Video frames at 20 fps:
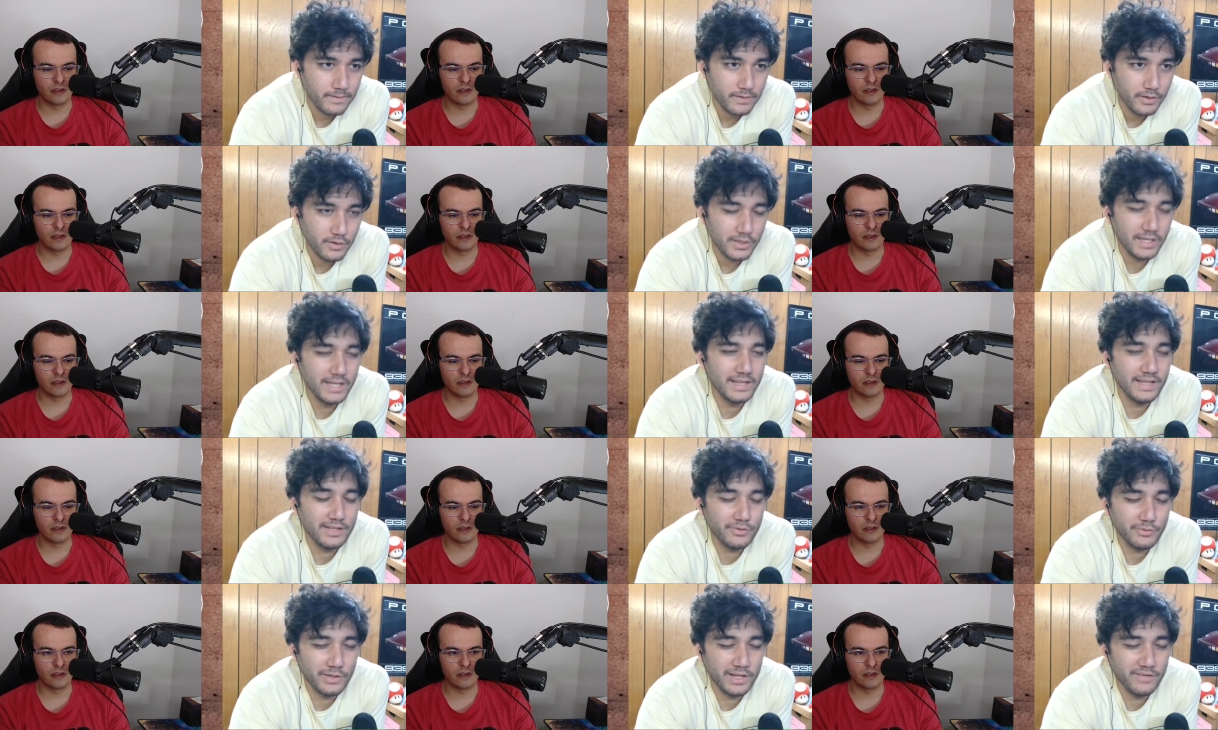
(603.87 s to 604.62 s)
Speaker 1: Okay,
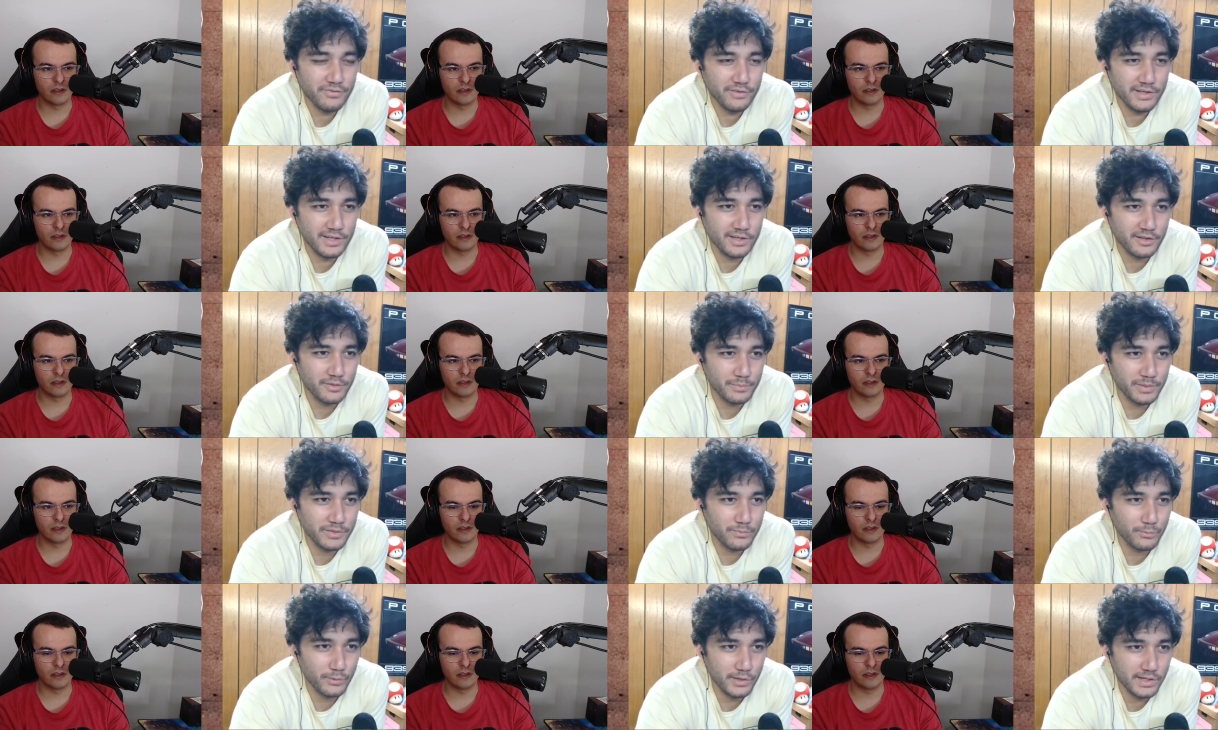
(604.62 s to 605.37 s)
that's what I figured,
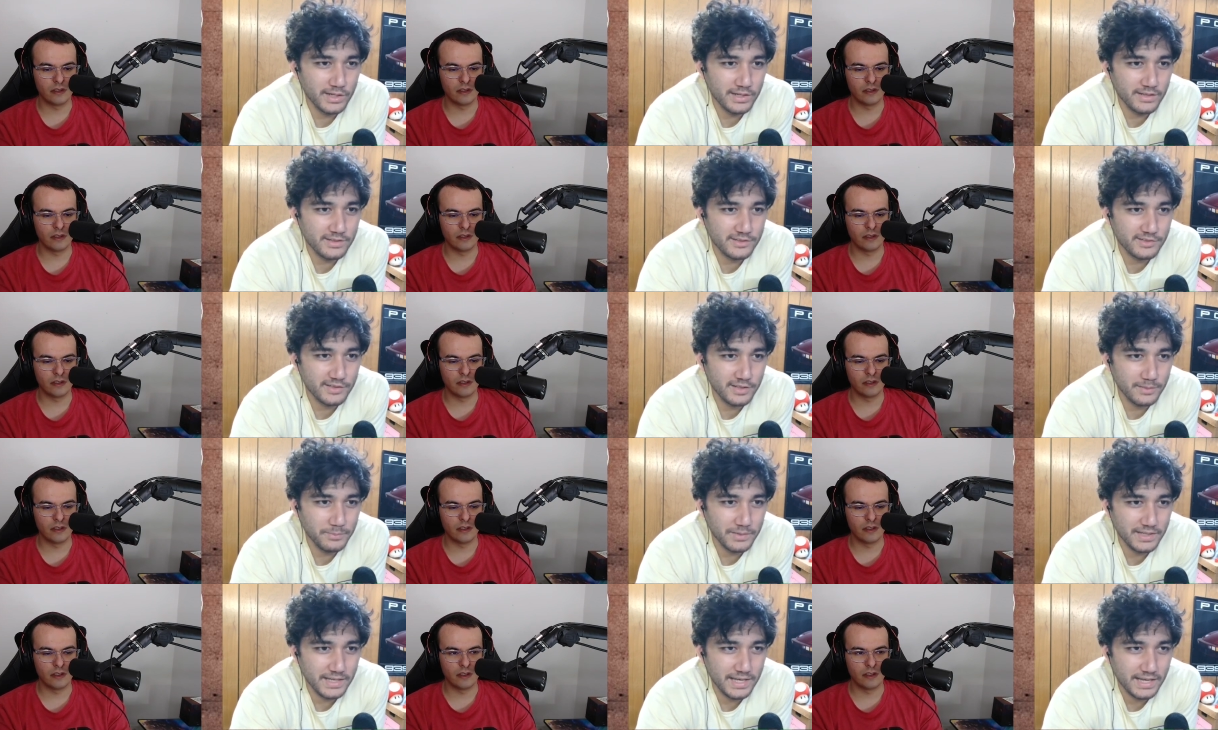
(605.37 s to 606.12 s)
but wouldn't the
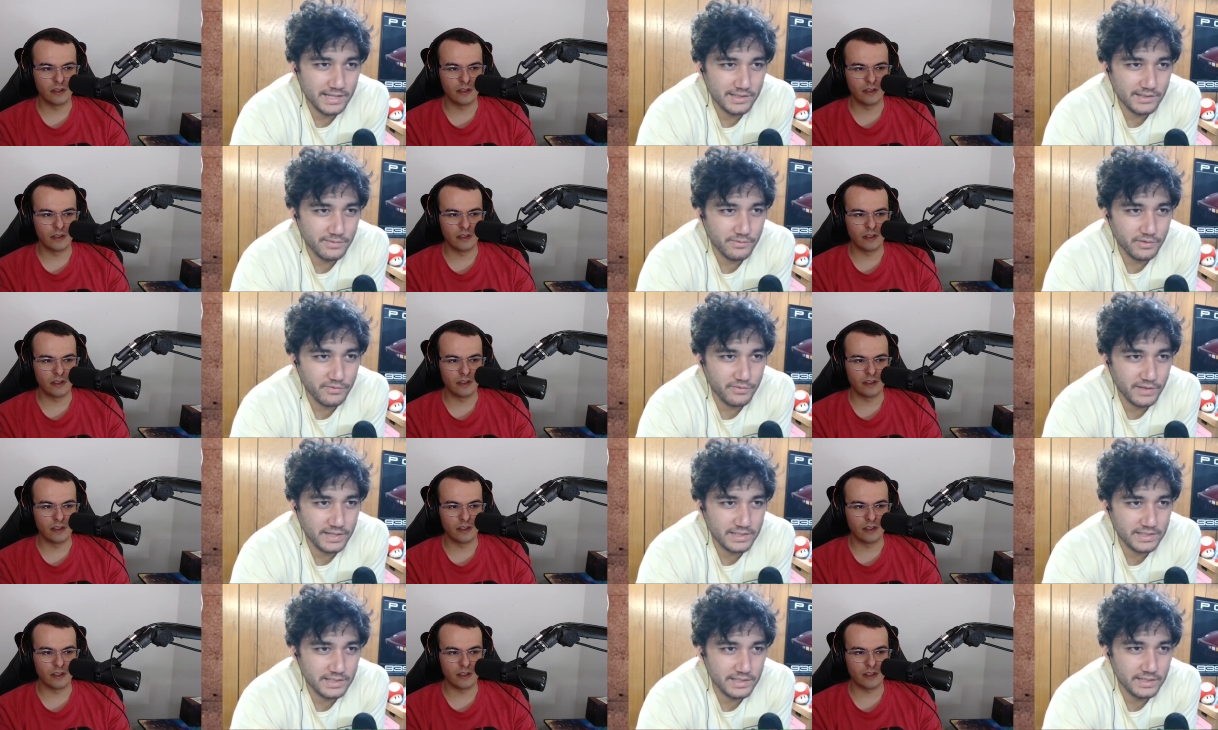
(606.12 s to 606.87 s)
sleeping gas have
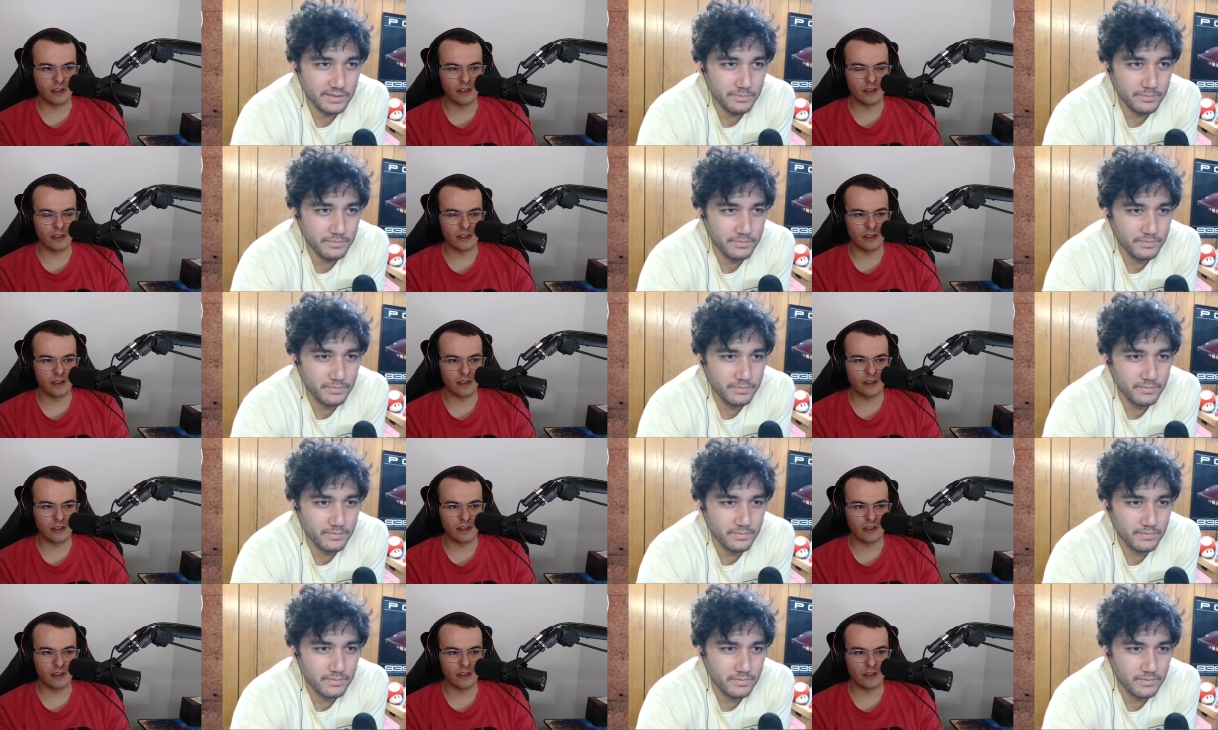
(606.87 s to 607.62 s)
affected him?
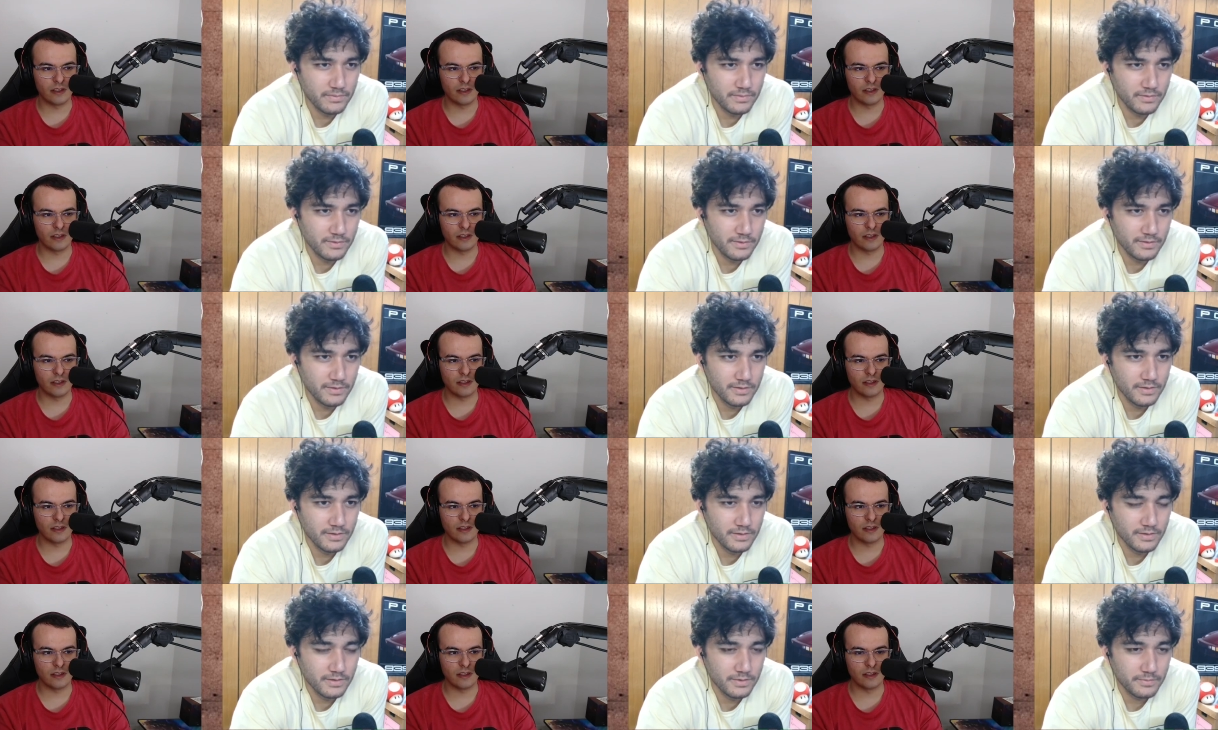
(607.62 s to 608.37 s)

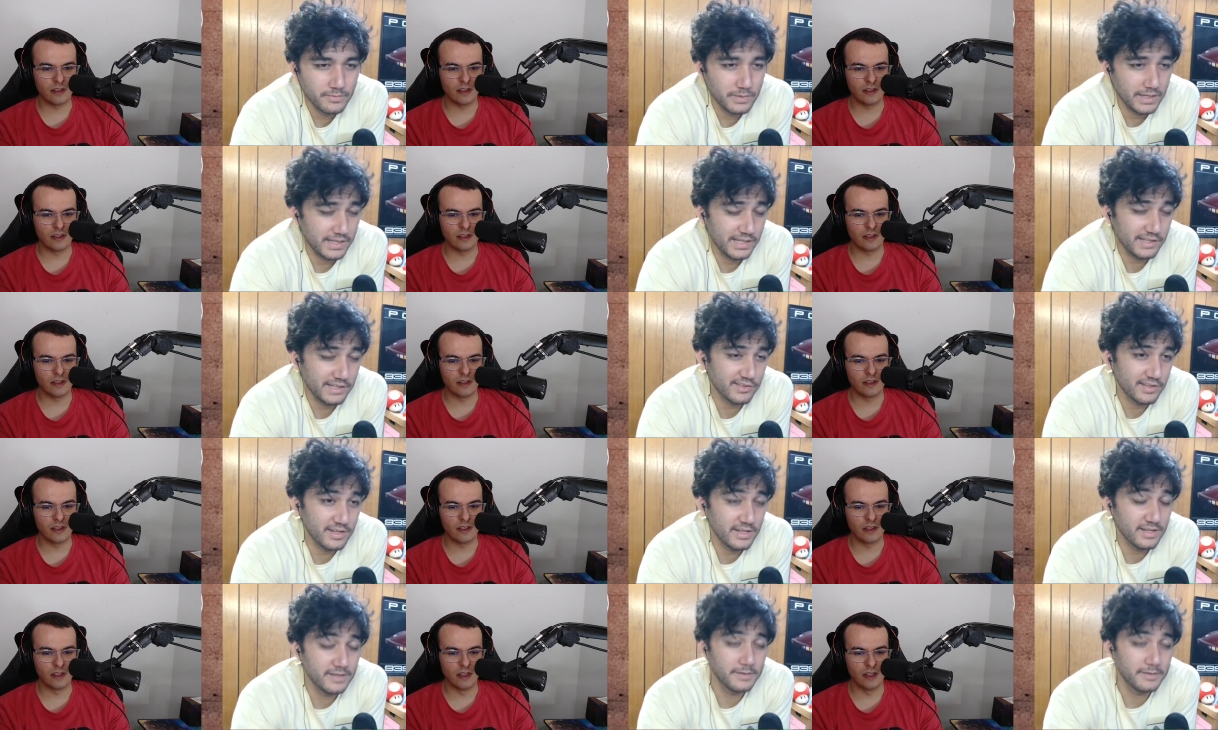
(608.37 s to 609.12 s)
I guess
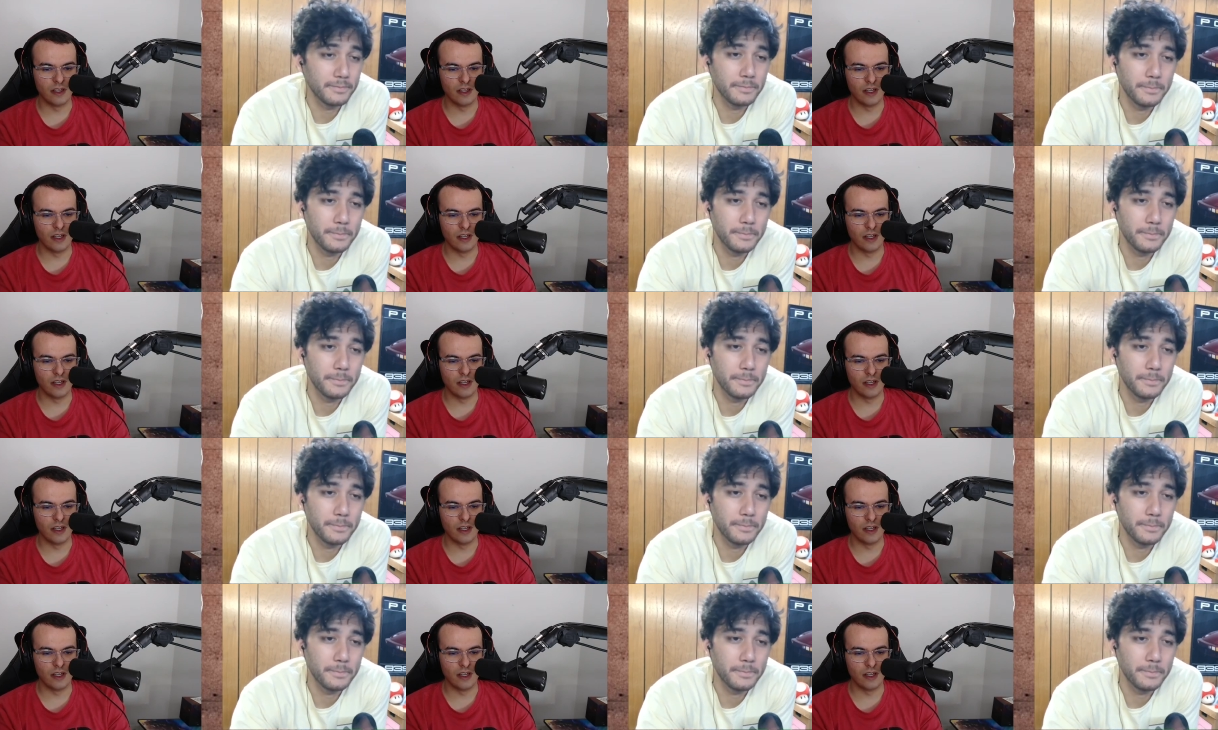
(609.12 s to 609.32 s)
not.